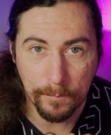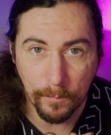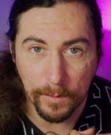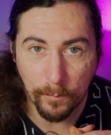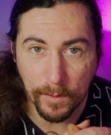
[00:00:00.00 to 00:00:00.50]

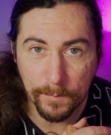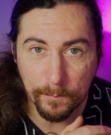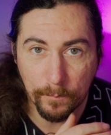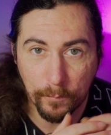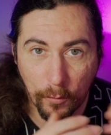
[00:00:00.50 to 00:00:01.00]
my
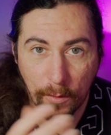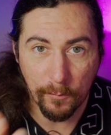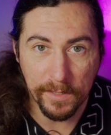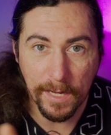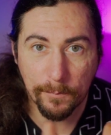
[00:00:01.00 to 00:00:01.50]

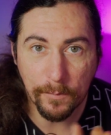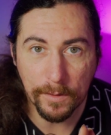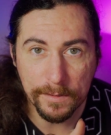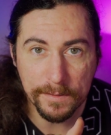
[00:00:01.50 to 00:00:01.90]
primary camera